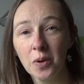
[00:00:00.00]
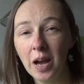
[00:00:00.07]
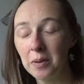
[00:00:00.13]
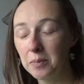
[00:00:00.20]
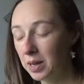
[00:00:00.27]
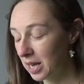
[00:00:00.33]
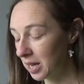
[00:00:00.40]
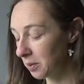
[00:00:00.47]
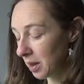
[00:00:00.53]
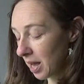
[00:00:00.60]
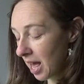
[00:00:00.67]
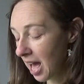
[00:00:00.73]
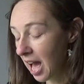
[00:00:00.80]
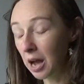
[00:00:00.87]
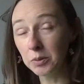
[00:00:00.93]
I, went,
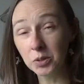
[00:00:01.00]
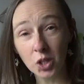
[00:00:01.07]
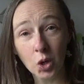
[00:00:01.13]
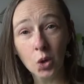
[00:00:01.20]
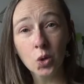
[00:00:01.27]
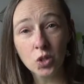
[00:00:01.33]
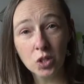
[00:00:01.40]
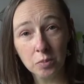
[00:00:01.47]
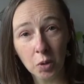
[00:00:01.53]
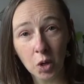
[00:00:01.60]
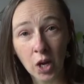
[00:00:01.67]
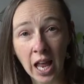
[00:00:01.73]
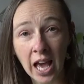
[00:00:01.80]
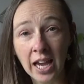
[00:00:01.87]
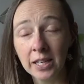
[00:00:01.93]
I was going to order them
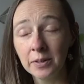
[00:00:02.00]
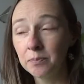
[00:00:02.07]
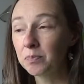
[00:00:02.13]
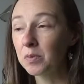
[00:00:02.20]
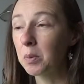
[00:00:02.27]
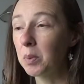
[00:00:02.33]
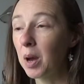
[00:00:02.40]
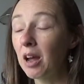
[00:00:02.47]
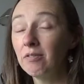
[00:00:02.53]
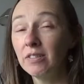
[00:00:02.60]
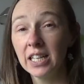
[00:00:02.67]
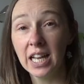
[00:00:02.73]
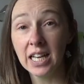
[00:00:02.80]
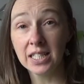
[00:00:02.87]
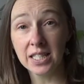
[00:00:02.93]
online, but I
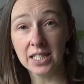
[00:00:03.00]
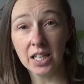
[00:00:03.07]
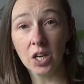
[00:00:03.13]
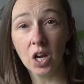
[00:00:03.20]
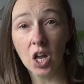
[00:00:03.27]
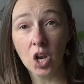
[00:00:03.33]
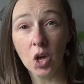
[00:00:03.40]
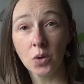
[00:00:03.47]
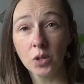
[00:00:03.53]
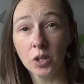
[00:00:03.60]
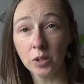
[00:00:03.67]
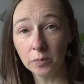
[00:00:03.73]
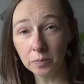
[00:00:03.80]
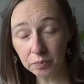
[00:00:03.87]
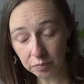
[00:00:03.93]
realised that a
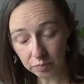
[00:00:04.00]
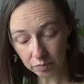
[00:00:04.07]
local